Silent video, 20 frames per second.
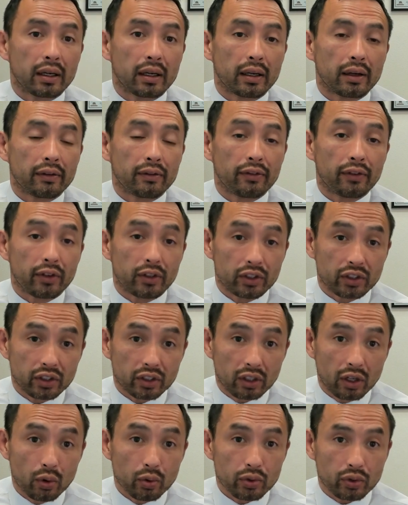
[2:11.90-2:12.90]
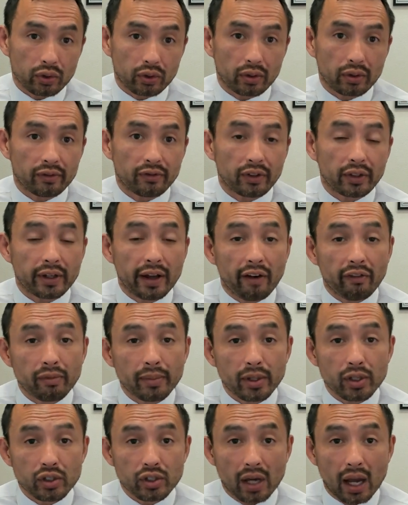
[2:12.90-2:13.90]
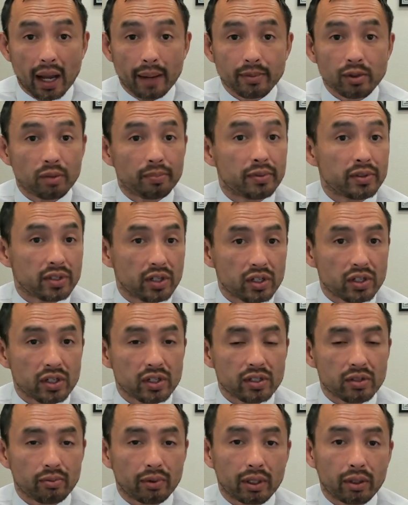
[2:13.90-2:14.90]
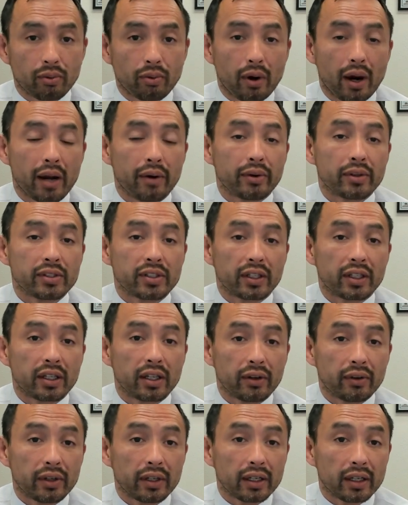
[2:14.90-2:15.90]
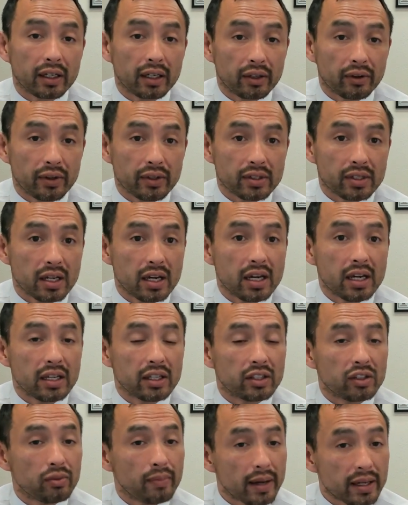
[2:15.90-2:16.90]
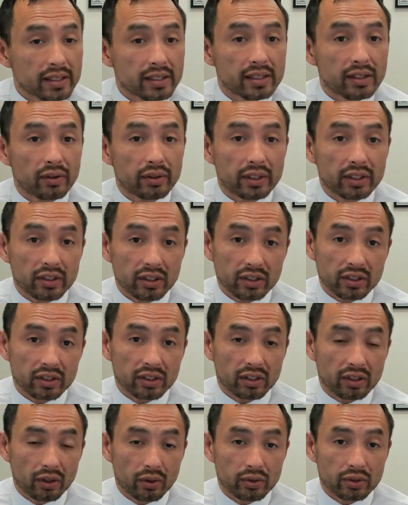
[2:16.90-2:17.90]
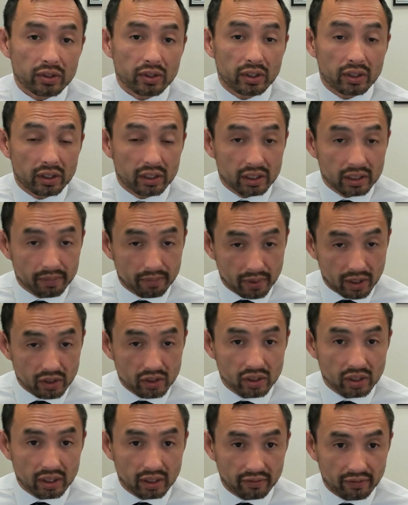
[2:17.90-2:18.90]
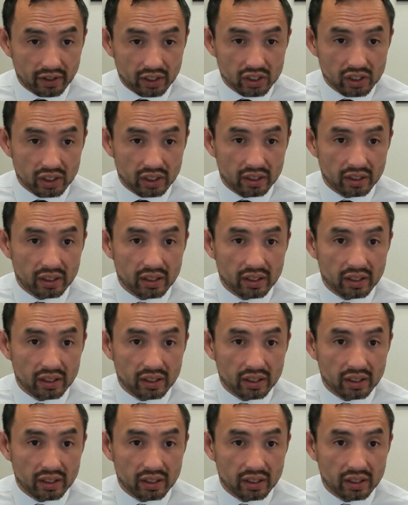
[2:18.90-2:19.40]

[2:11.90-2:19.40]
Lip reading: For disclosure, for government jobs or positions requiring security clearance, you may still need to disclose the expunged conviction.